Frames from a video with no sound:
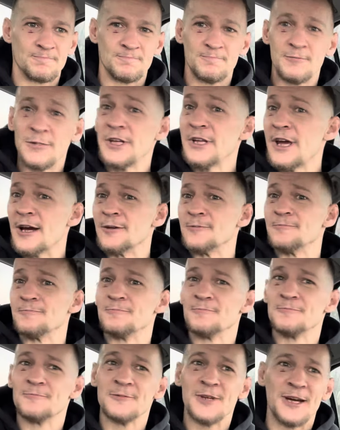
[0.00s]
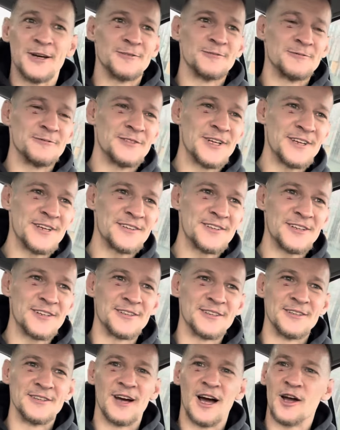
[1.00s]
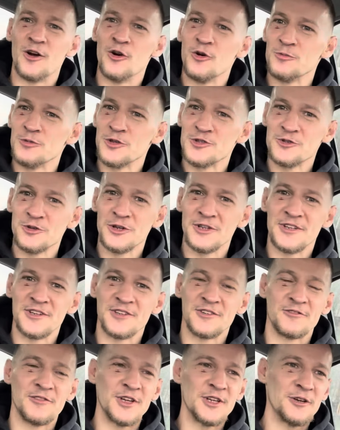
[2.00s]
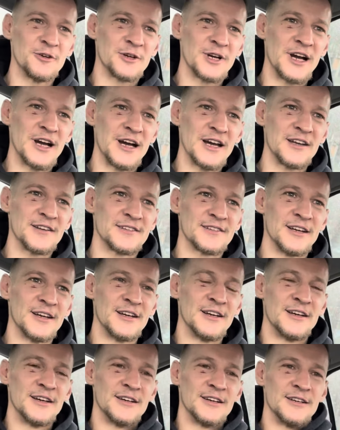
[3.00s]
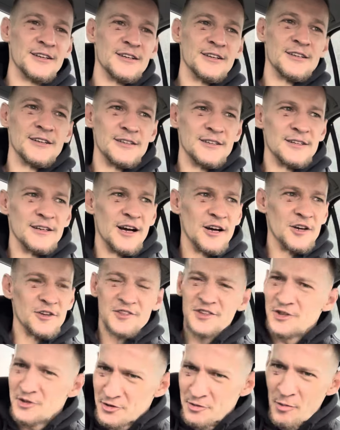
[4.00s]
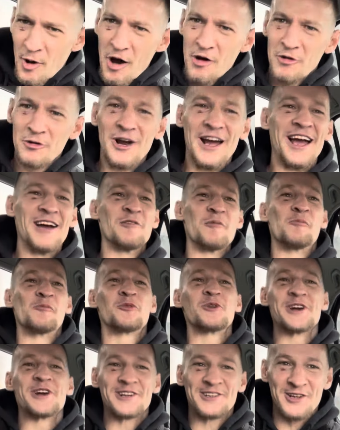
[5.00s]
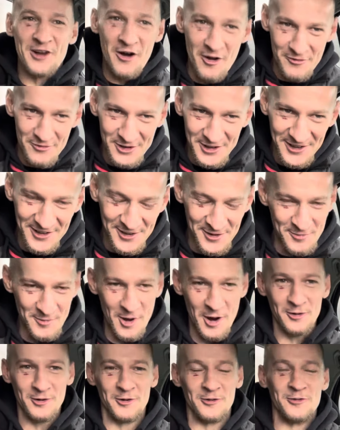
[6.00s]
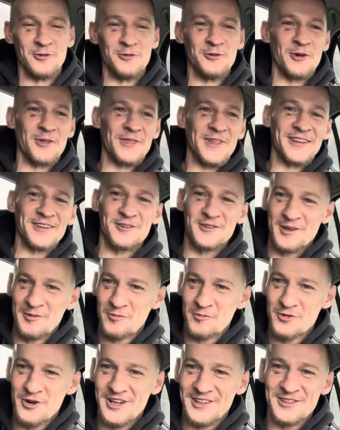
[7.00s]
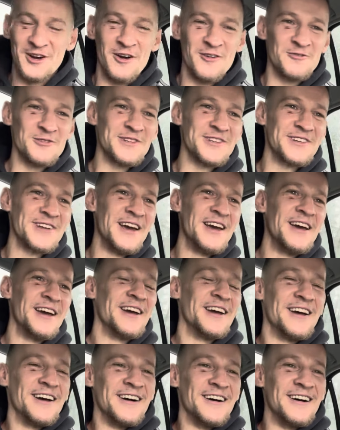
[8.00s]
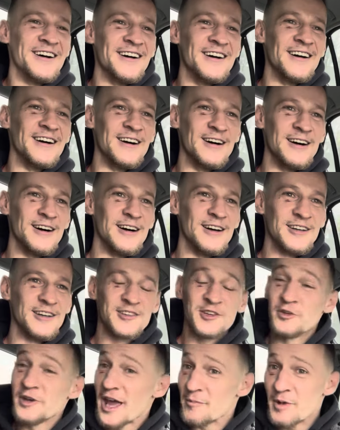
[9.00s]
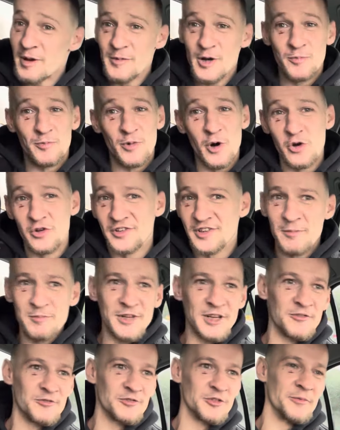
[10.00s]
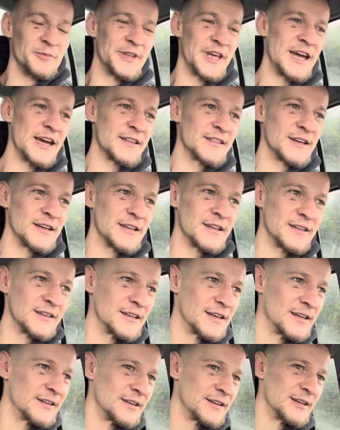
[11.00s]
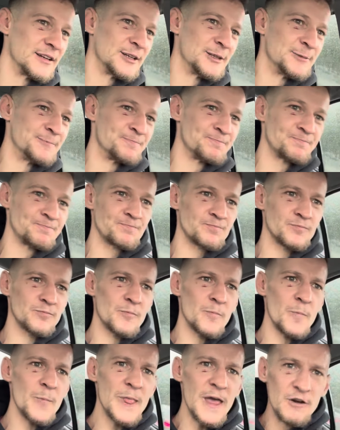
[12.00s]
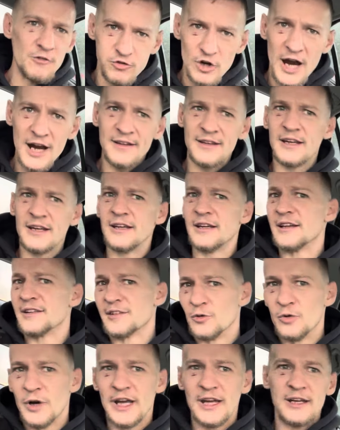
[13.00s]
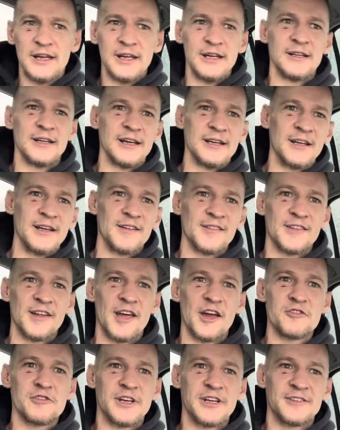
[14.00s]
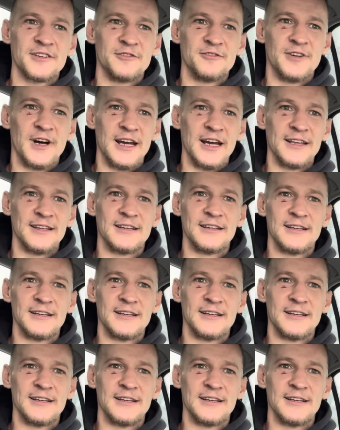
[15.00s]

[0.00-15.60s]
But yeah, that's it. I hope you enjoyed this video, guys. I'll see you tomorrow. I have a press conference tomorrow. Who would think there's a press conference? So yeah, maybe I'll post something from that, and then Friday is the weigh-in, and then Saturday is the fight.